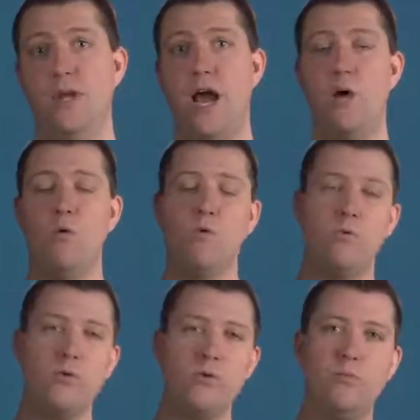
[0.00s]
Now,
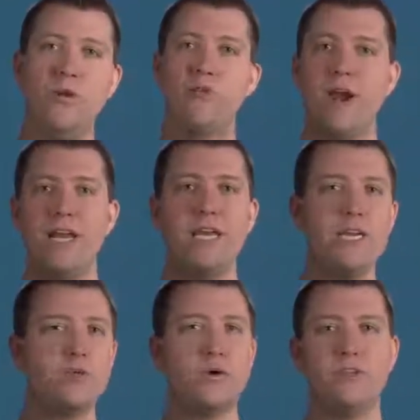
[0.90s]
you'll be grading
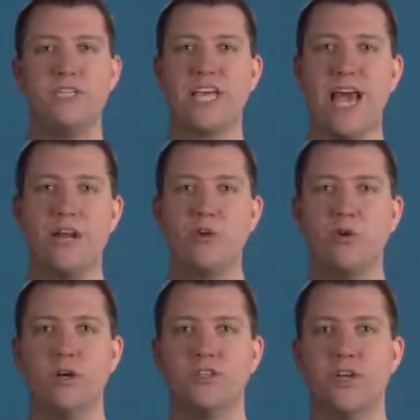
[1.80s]
each one of these
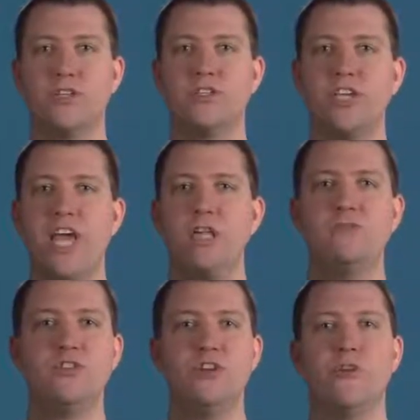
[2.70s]
categories on a scale
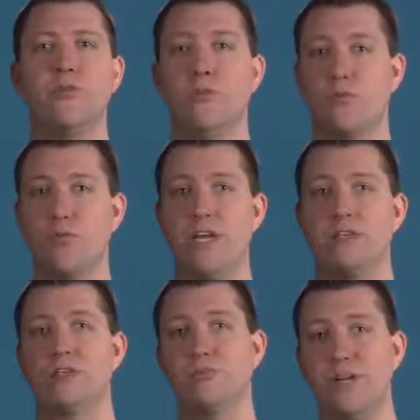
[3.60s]
of 0 to 3,
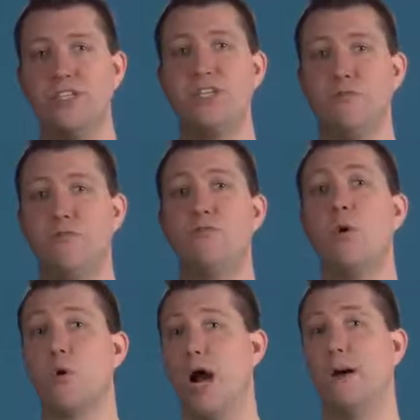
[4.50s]
so there's basically
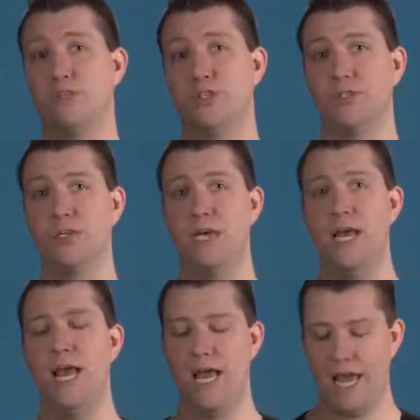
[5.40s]
4 options.
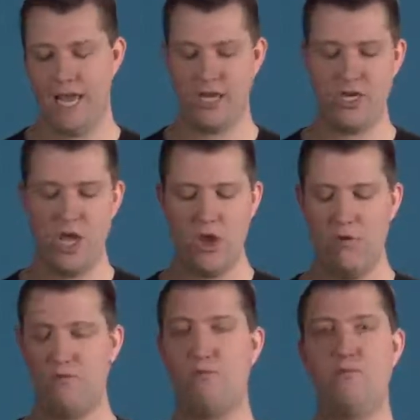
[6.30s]
And
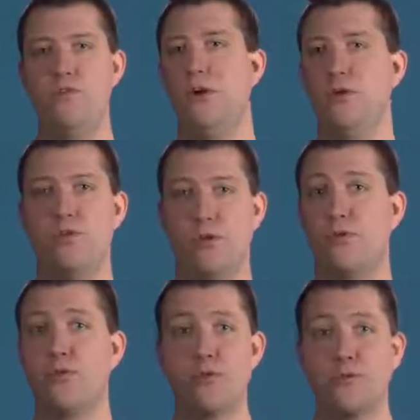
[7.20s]
the
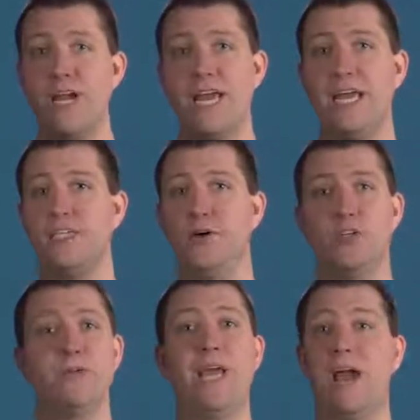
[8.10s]
3 is
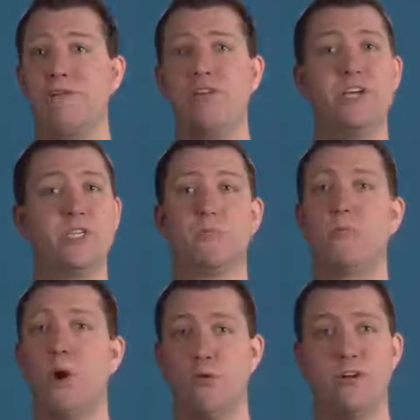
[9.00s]
going to be everything is
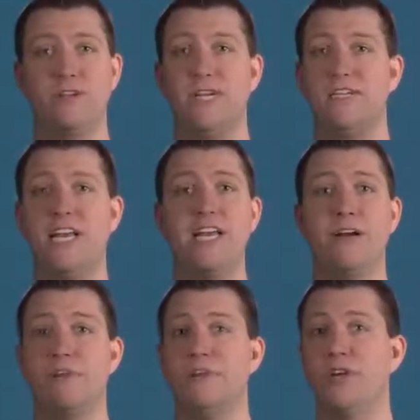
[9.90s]
perfect. They stated
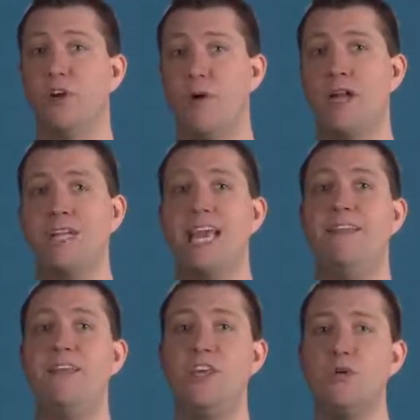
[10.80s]
everything correctly
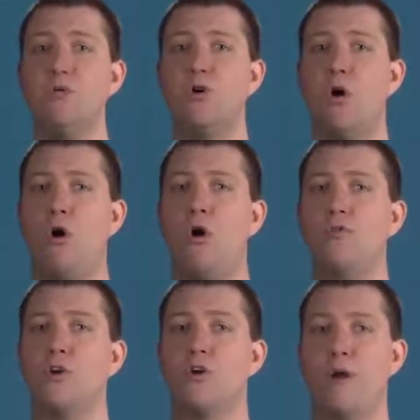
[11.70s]
and they used all
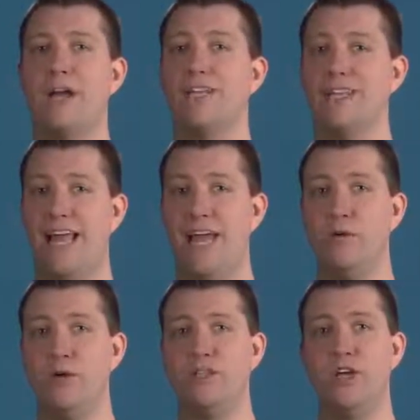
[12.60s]
the correct
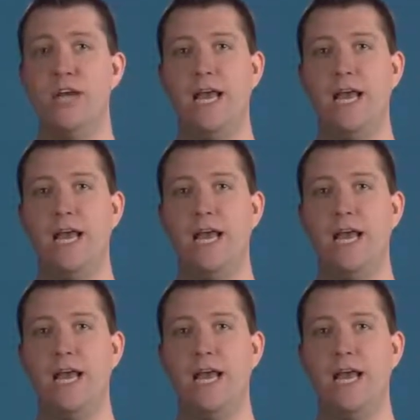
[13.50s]
language.